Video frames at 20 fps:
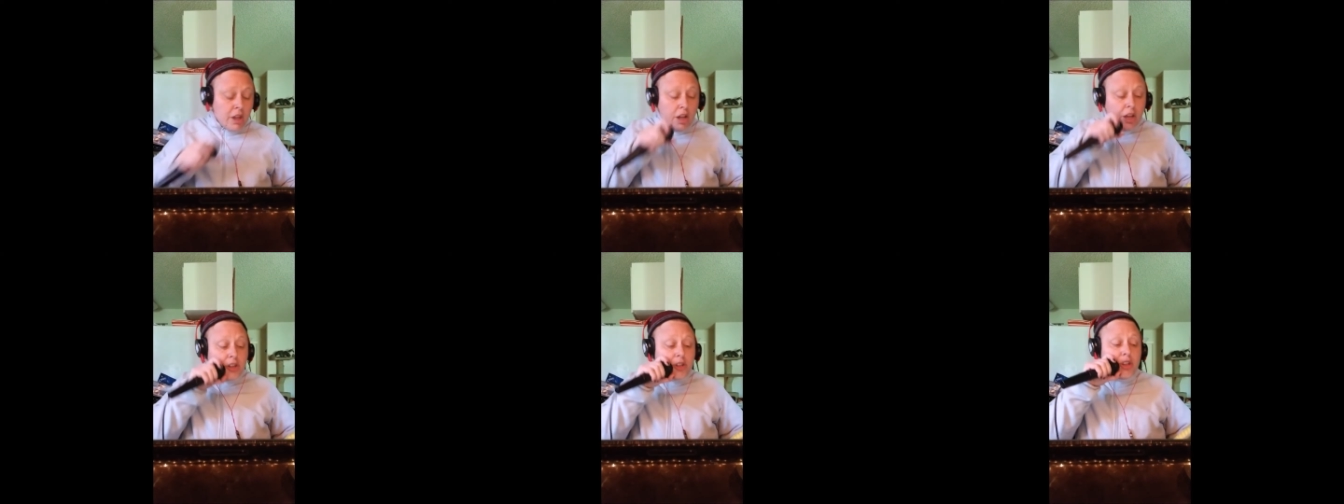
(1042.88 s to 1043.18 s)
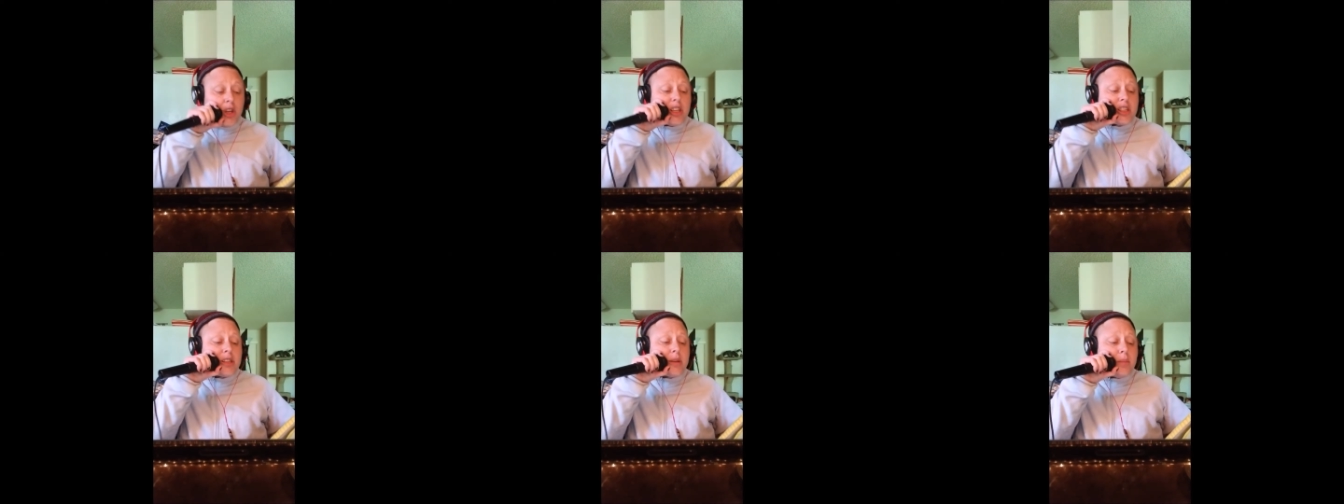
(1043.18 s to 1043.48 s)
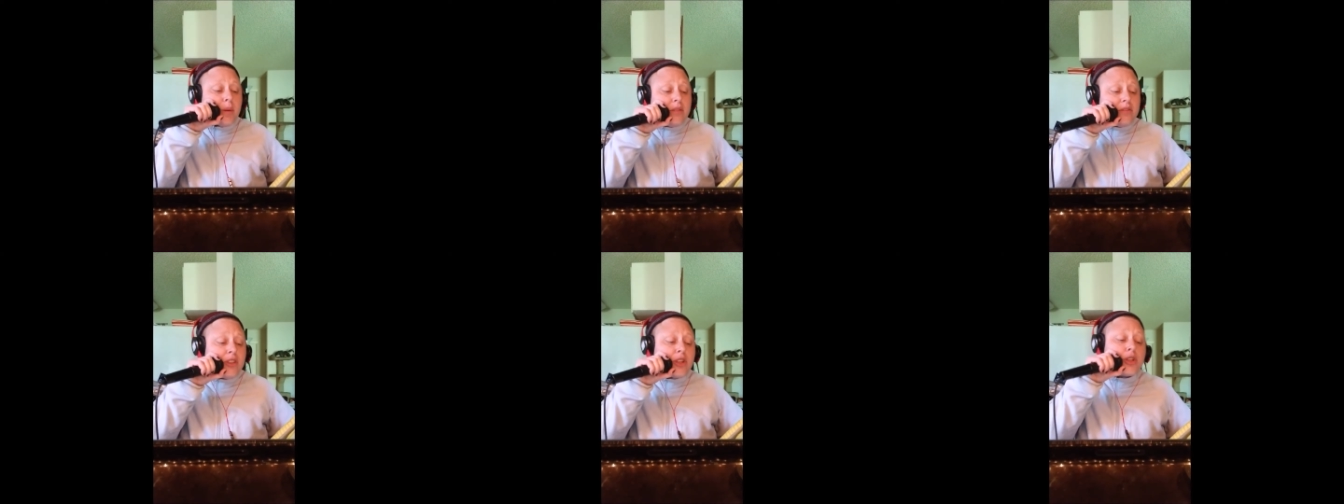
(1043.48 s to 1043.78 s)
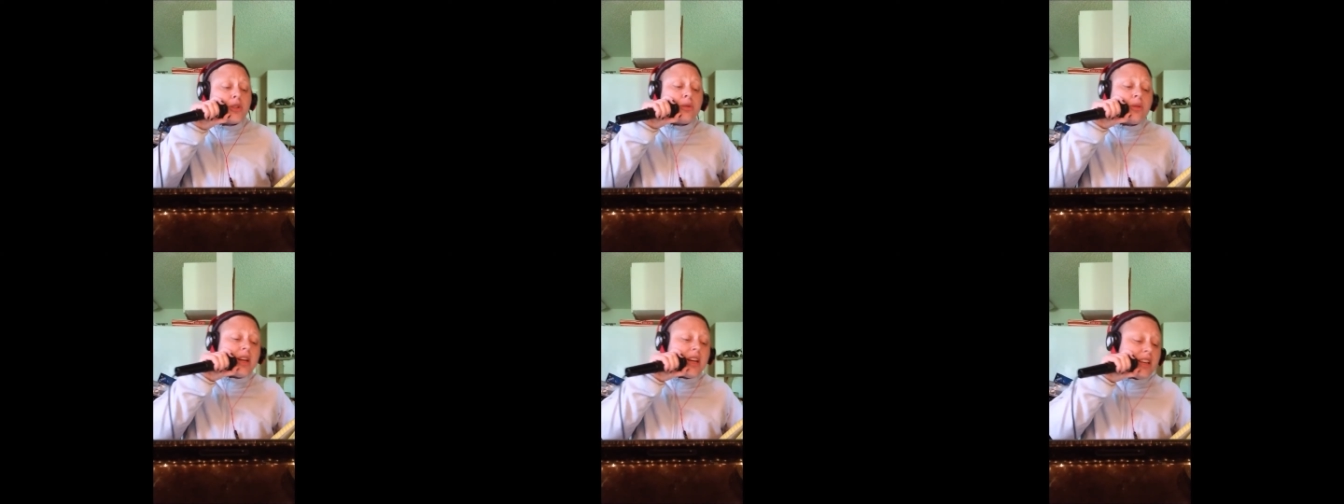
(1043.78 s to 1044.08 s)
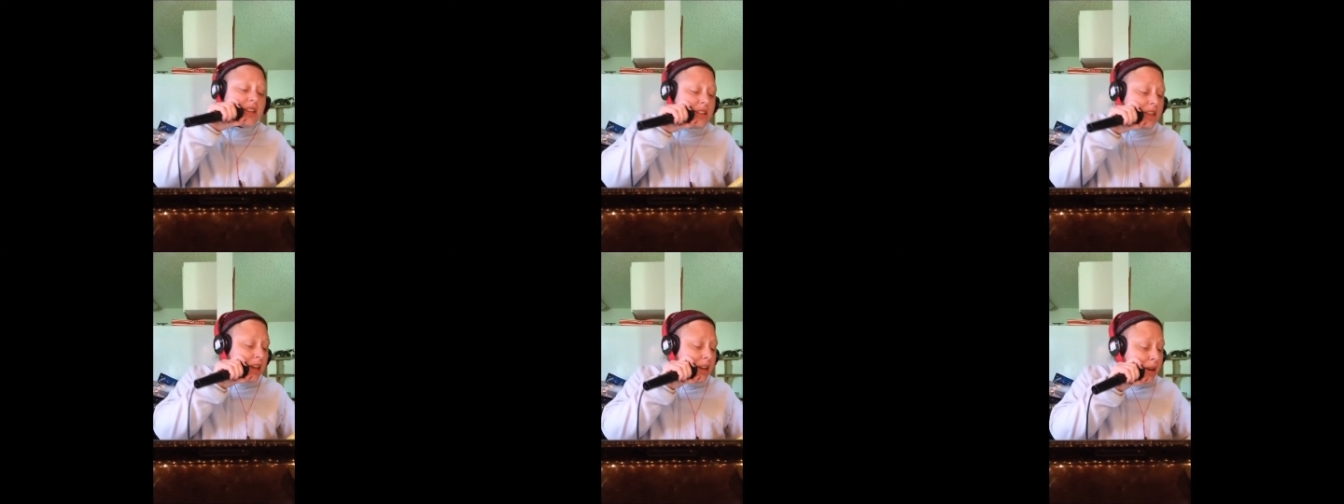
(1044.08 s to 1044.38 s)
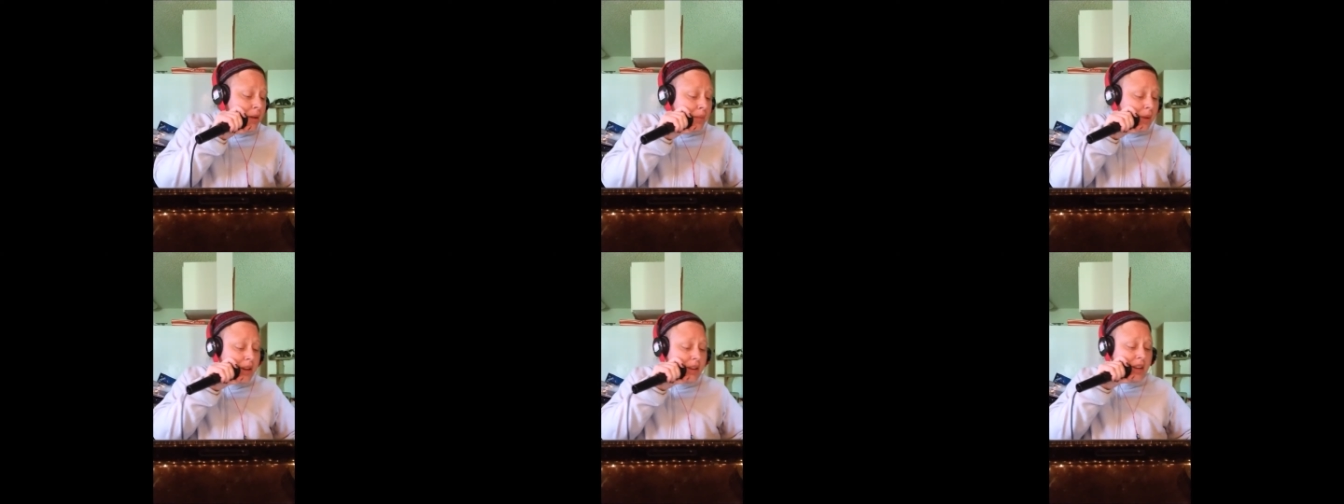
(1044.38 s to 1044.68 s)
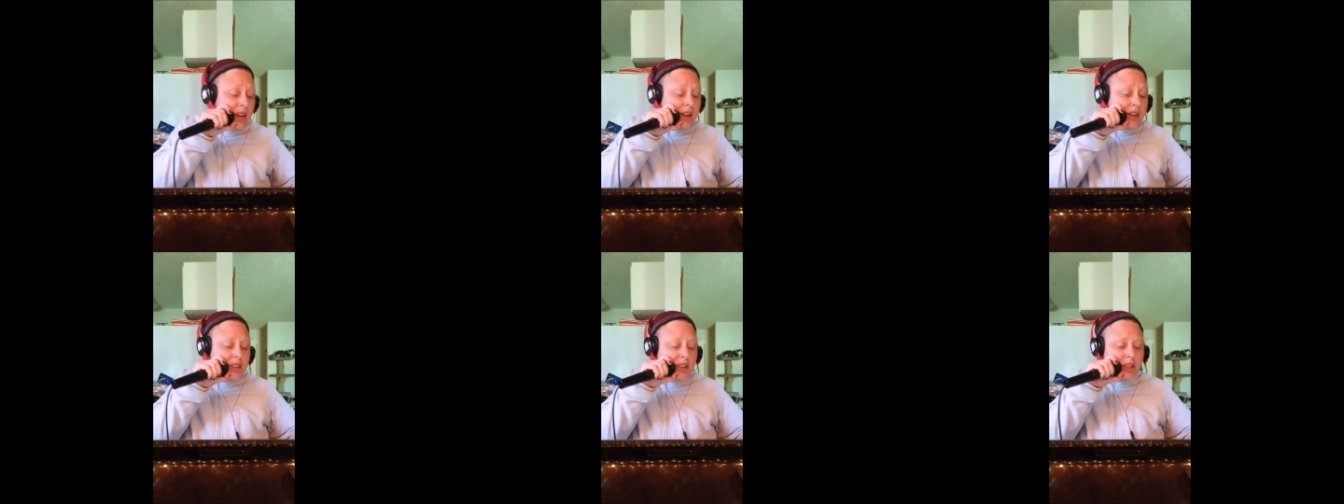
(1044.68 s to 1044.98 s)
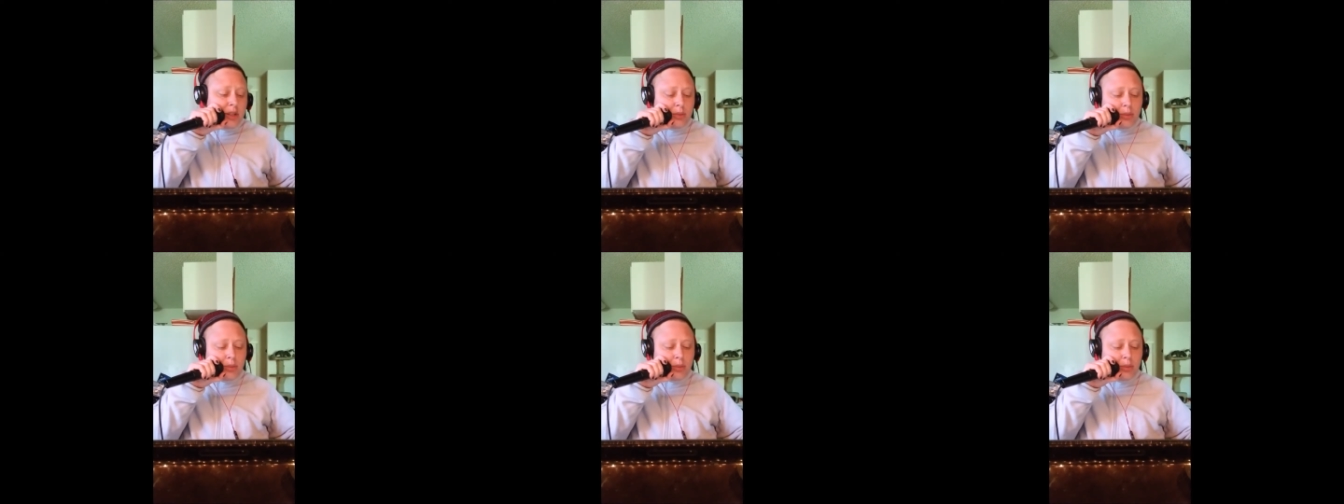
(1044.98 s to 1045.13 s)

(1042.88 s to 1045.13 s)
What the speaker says: Just above the trees on a Monday in this